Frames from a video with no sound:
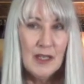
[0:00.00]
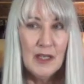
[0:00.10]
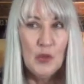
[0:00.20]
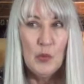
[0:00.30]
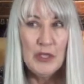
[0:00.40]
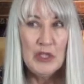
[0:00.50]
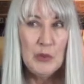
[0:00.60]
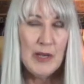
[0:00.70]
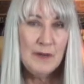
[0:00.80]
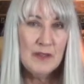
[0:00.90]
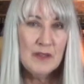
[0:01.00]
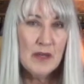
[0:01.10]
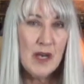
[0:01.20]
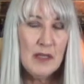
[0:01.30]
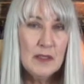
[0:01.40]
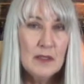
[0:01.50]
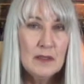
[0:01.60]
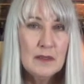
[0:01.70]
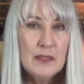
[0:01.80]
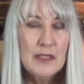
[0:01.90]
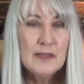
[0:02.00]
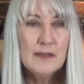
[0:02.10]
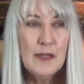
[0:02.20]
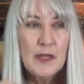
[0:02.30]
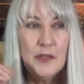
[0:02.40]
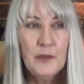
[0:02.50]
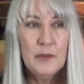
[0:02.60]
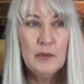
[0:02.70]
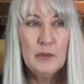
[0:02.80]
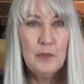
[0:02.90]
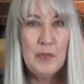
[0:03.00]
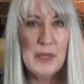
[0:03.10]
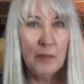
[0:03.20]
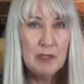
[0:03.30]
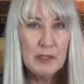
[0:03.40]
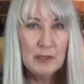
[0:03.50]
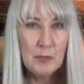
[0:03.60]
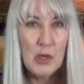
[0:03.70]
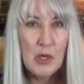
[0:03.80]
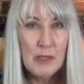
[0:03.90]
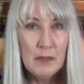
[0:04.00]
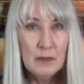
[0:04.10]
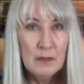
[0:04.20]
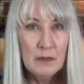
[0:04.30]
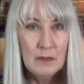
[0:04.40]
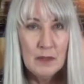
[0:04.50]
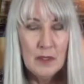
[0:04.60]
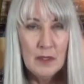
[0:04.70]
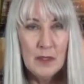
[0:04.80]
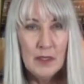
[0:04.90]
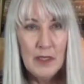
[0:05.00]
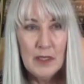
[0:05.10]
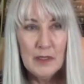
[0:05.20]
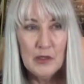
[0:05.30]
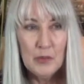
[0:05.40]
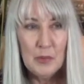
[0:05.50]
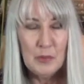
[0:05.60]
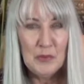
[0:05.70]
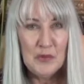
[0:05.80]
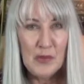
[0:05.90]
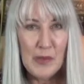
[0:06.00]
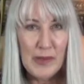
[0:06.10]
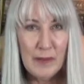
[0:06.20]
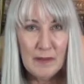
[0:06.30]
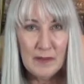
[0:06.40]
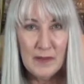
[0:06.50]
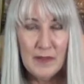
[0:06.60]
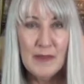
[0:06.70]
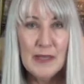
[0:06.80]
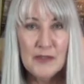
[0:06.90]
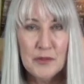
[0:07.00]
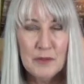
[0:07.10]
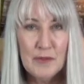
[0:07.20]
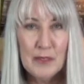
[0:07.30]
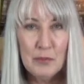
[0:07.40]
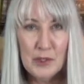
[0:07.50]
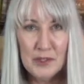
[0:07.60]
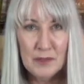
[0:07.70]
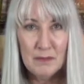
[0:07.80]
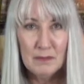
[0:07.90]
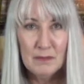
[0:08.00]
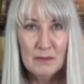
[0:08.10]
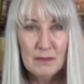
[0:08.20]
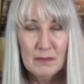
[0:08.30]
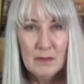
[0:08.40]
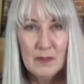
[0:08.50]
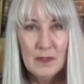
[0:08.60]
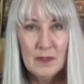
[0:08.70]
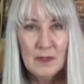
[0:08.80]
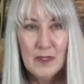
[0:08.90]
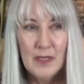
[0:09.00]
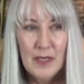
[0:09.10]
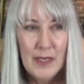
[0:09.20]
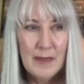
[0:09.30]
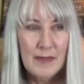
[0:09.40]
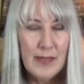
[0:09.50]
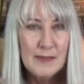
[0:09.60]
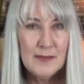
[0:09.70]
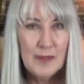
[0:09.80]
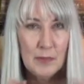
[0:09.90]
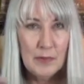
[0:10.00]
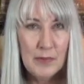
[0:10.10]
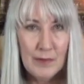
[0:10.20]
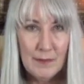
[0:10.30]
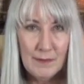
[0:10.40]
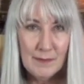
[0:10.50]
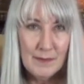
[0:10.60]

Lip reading: When you have a thought, it's like you threw a pebble in a pond and the ripples go out, and that's your vibration. And that's a prayer.